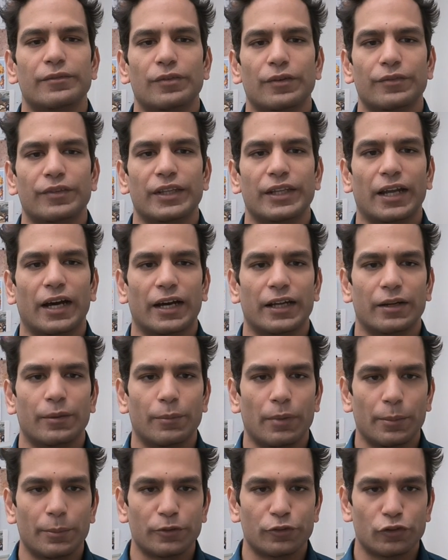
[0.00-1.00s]
a membership of
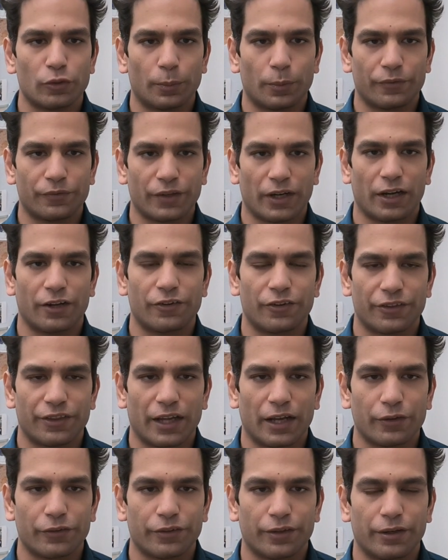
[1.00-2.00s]
100,000,
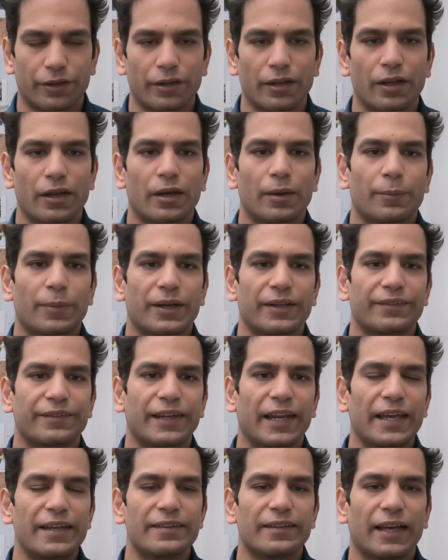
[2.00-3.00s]
but as late as
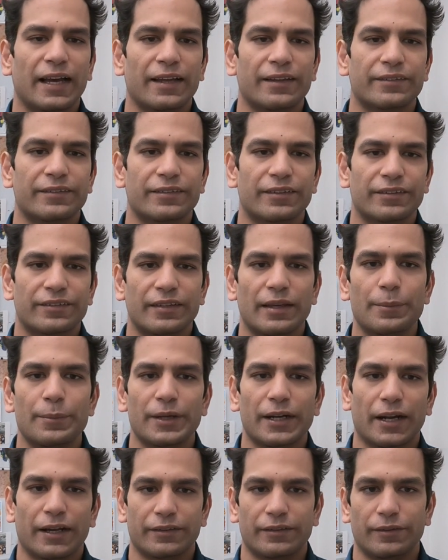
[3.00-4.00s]
December
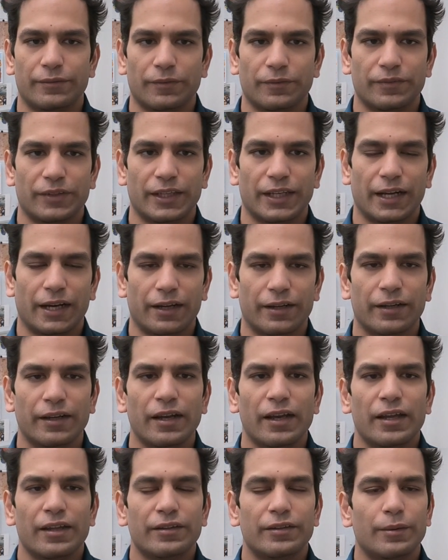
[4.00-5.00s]
1959, the
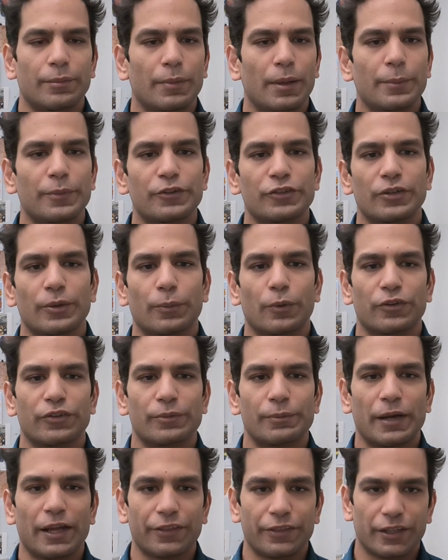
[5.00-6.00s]
membership was about
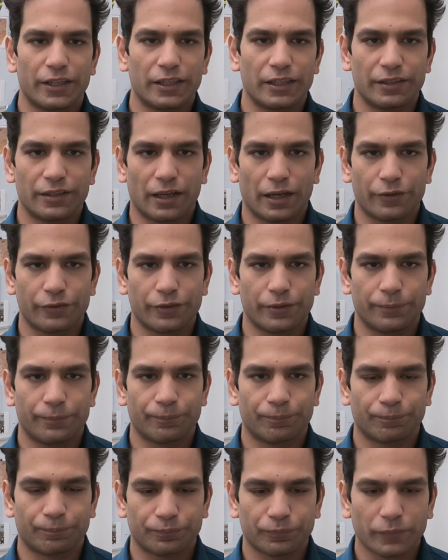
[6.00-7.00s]
30,000.
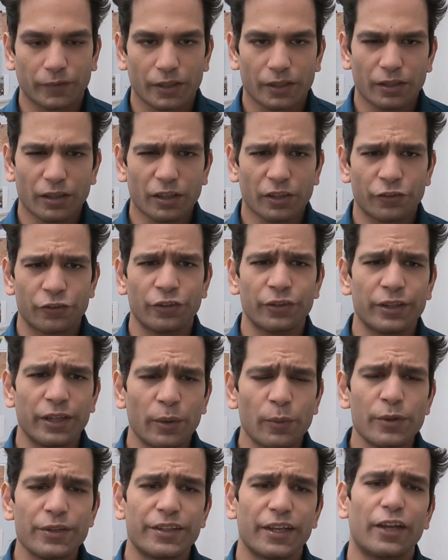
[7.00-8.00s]
So they were
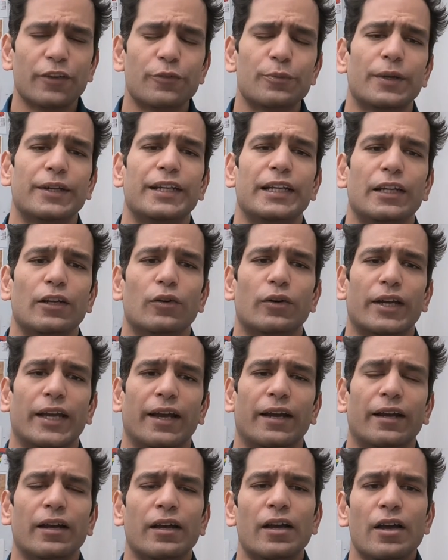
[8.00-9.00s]
desperately looking
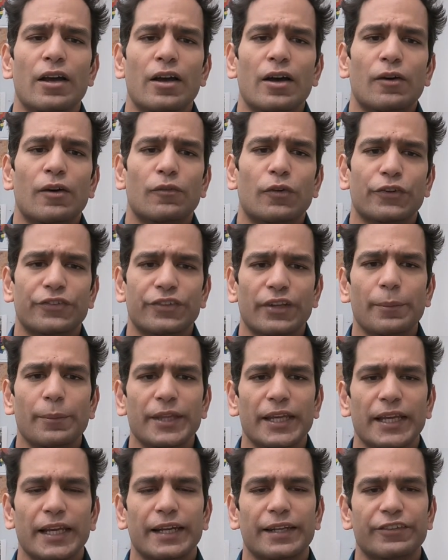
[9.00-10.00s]
for something just
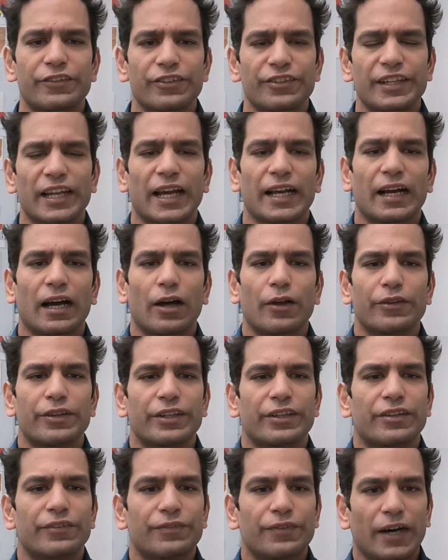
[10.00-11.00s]
like how the Defiance
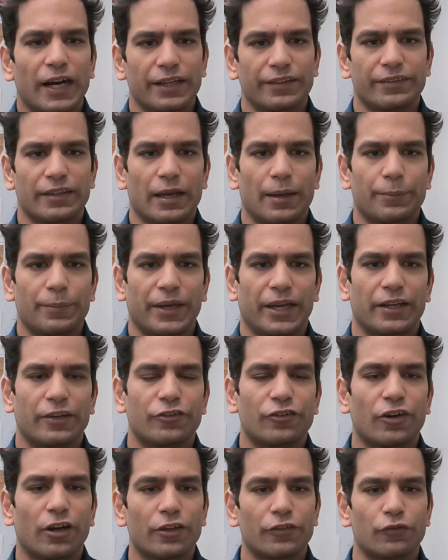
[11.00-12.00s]
Campaign transformed the
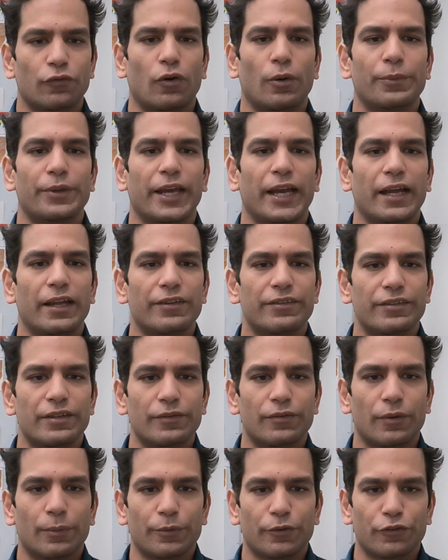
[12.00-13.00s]
ANC from a
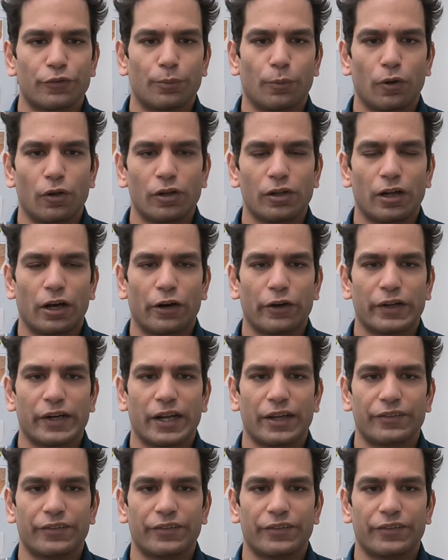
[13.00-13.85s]
small organization,